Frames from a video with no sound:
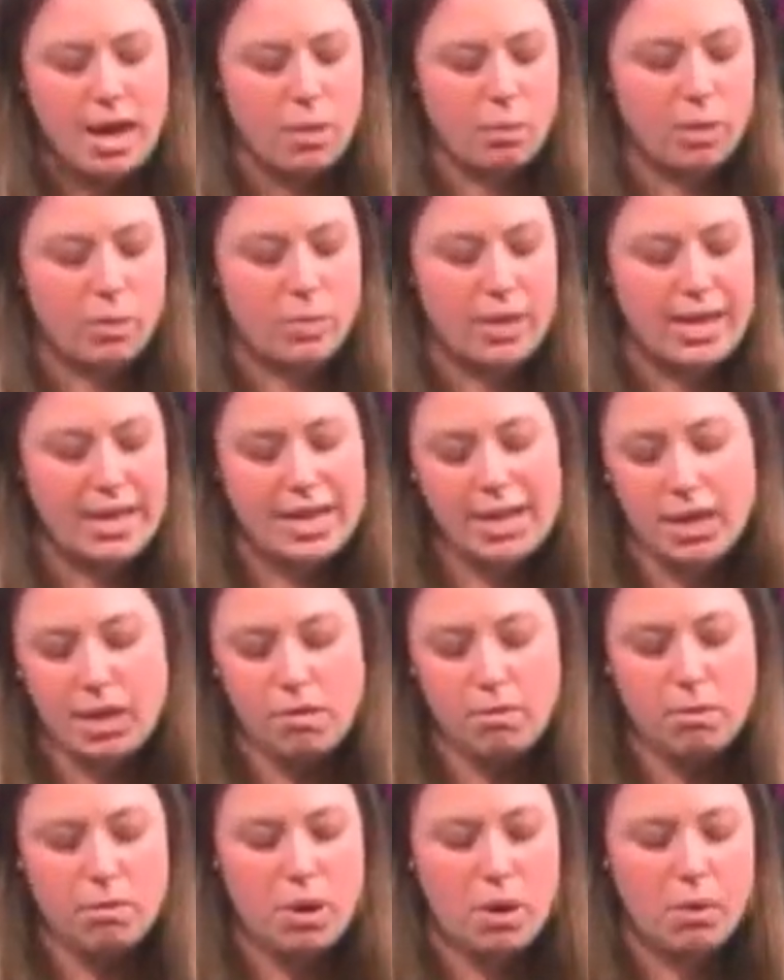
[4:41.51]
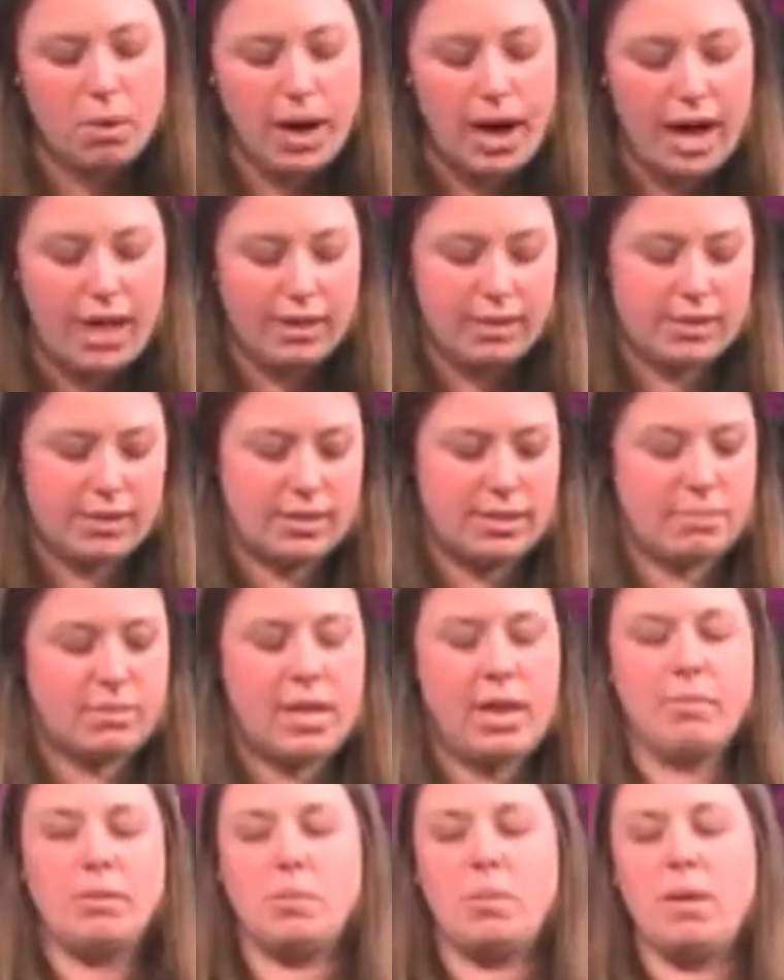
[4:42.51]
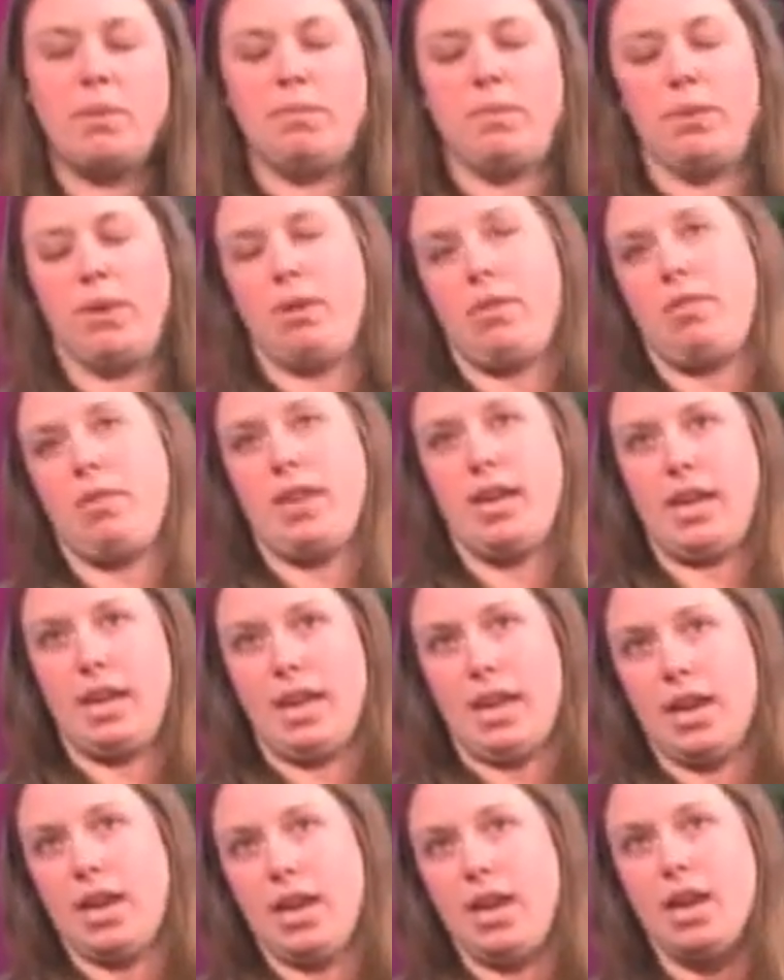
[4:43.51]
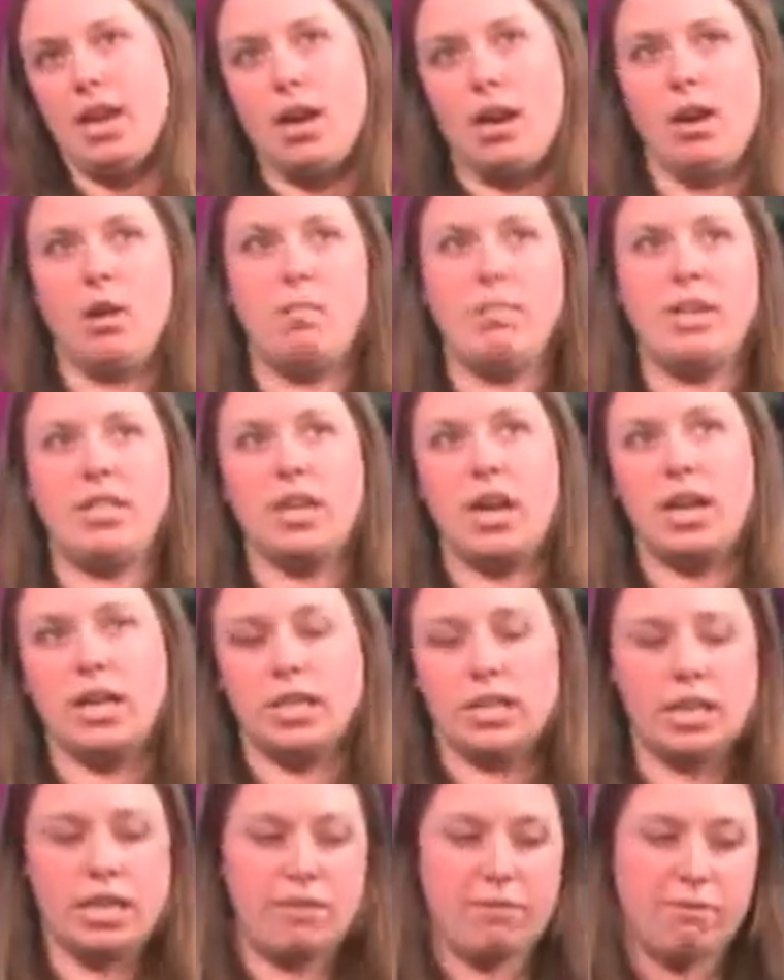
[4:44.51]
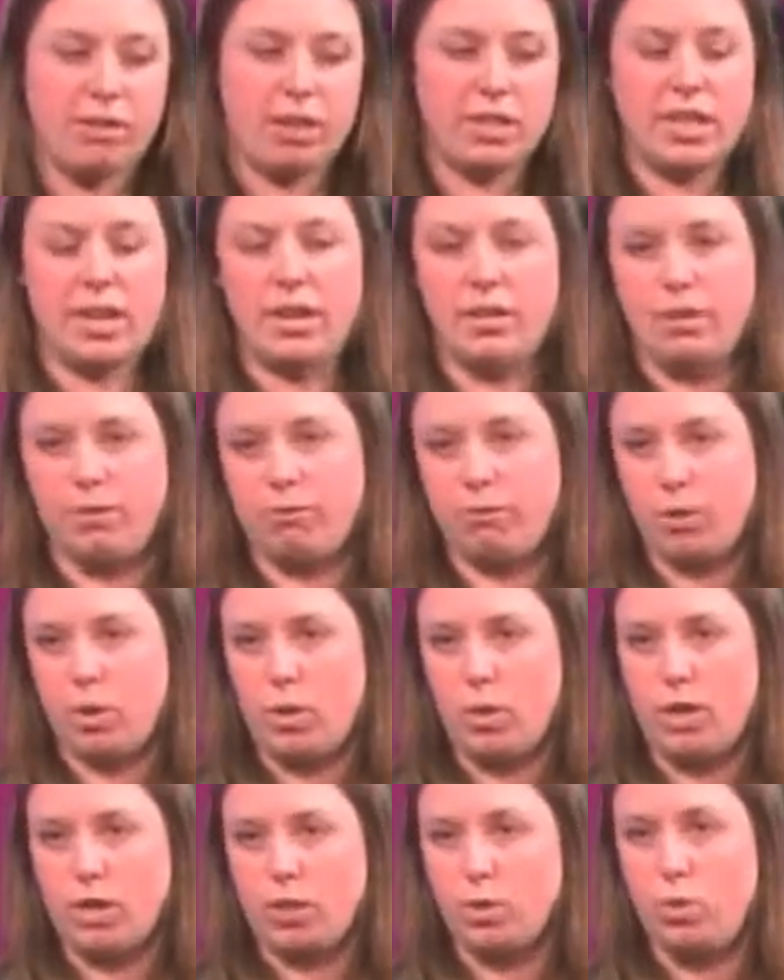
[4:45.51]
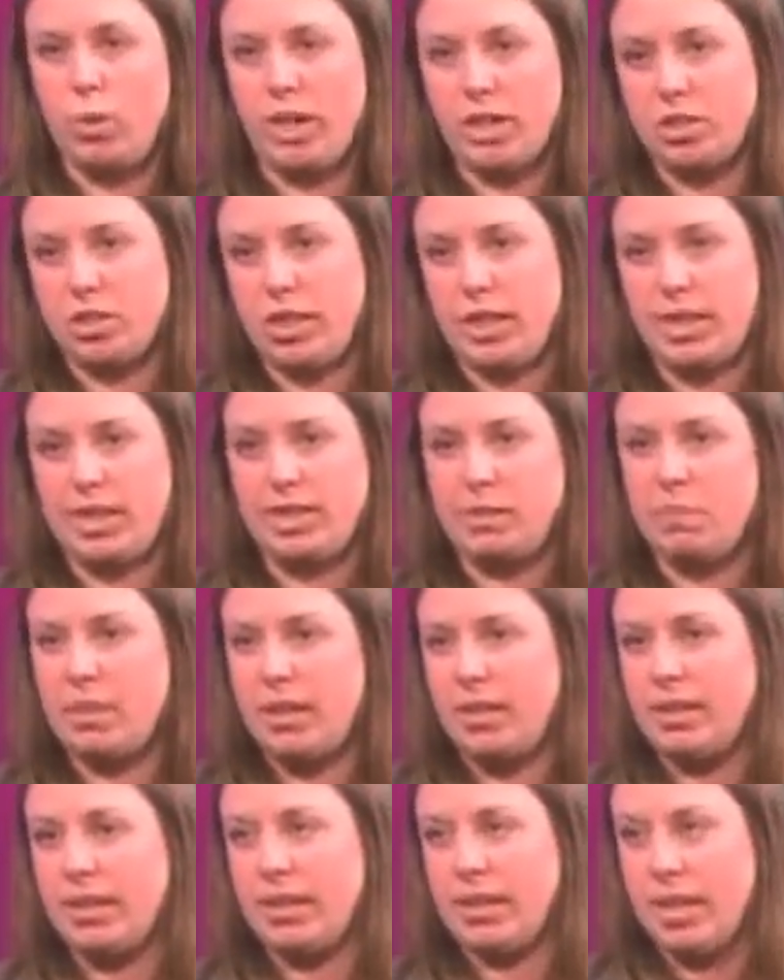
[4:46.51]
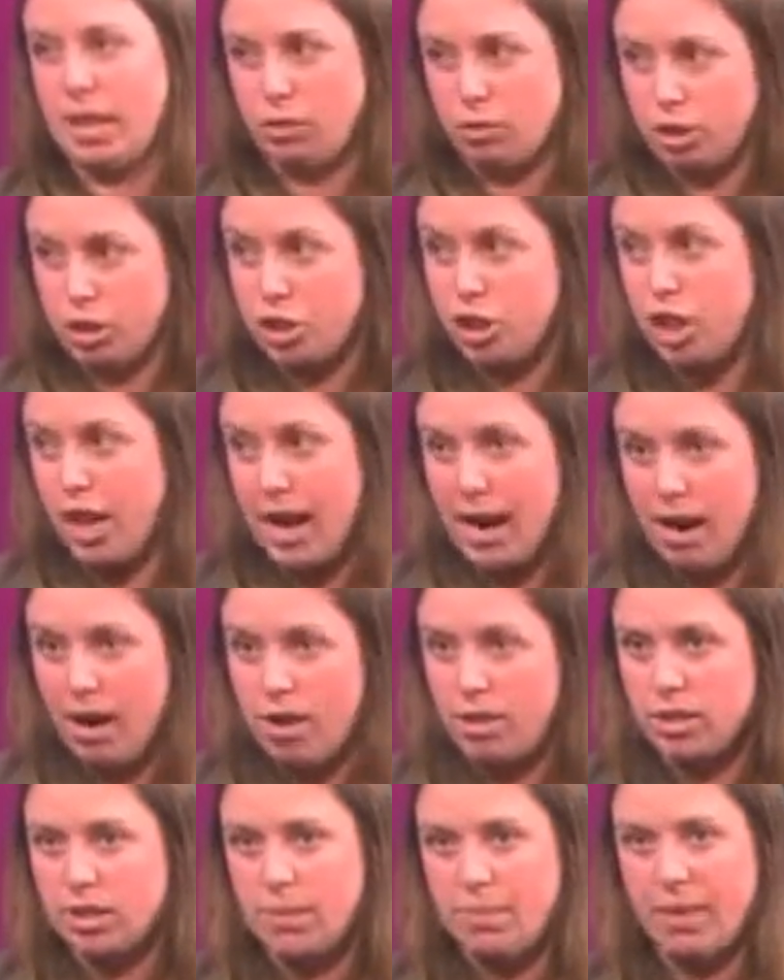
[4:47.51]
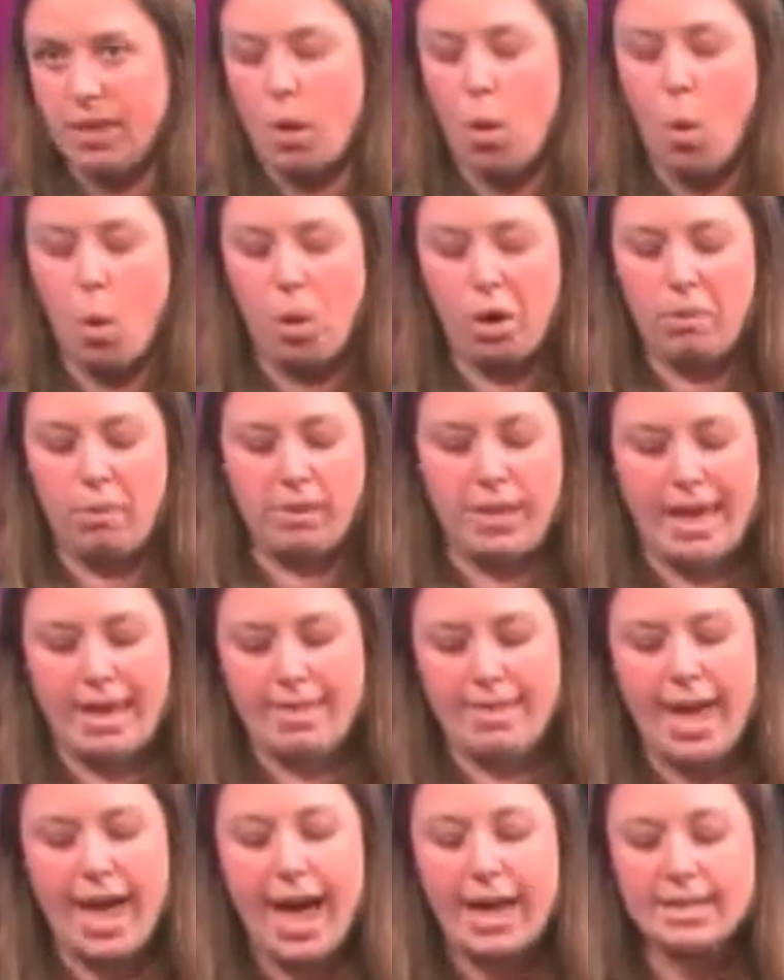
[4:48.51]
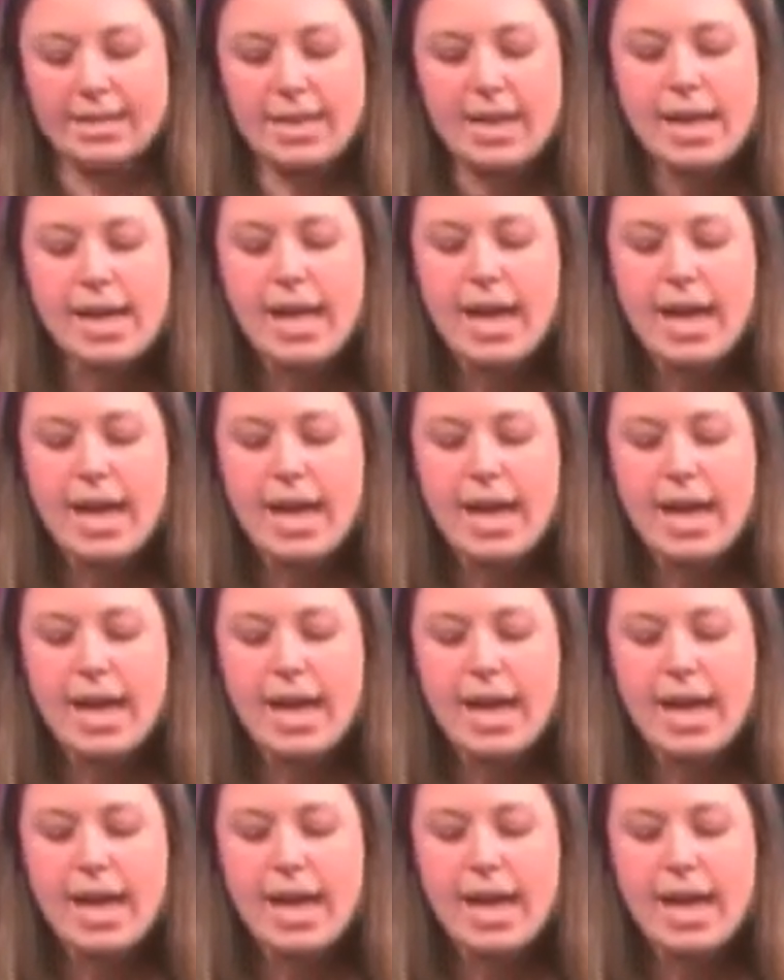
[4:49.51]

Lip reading: When we hear remote collar, sometimes people are thinking, oh, my dog is going to fall down on the floor and twitch like it's been in the electric chair, something horrible like that.